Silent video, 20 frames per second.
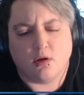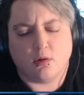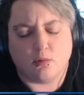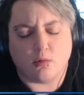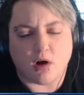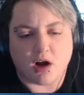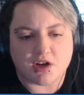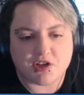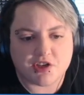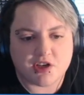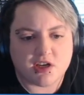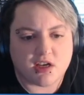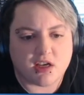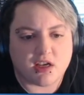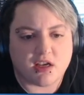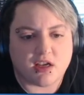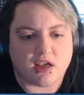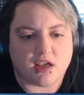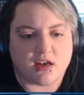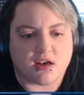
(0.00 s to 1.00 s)

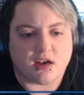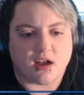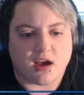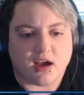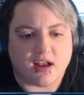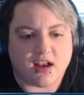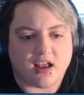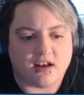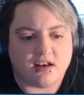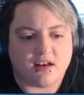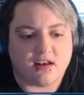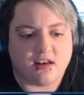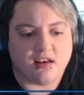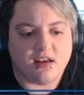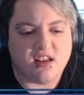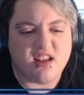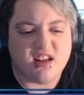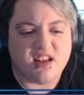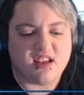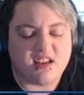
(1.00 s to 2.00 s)
watching and not
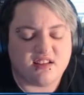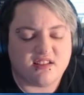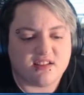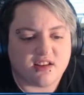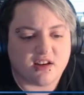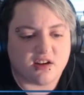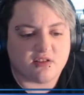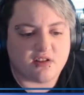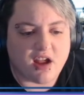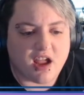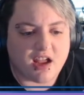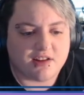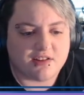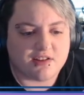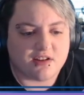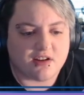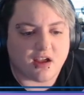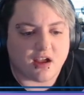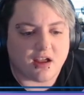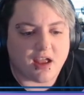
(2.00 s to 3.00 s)
needing to interact
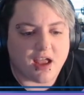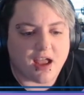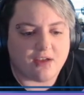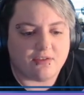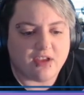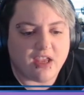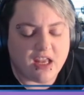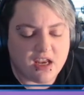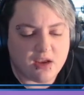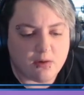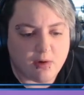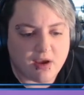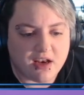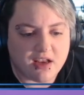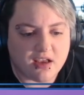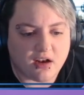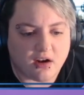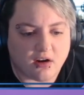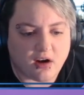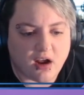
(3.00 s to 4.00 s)
and not having any way to
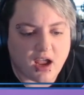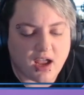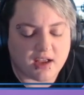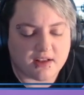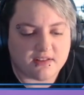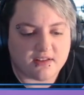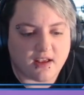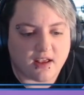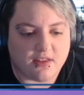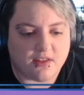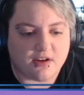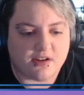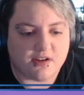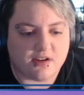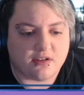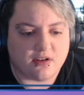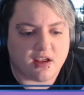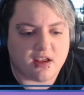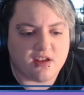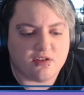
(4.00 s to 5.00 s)
interact, and then
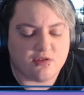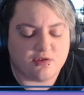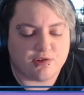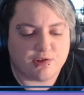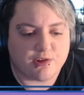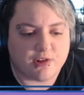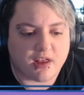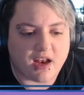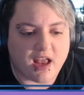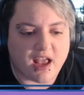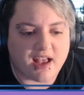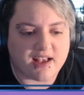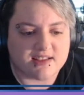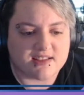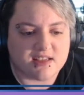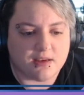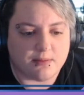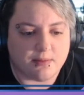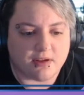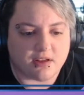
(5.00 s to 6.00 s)
a user that has
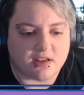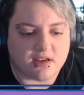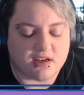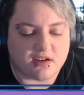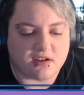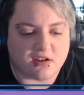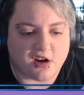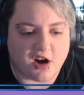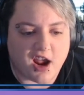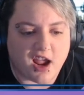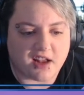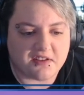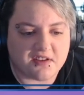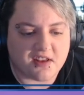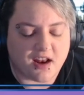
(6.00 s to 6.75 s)
the ability to interact.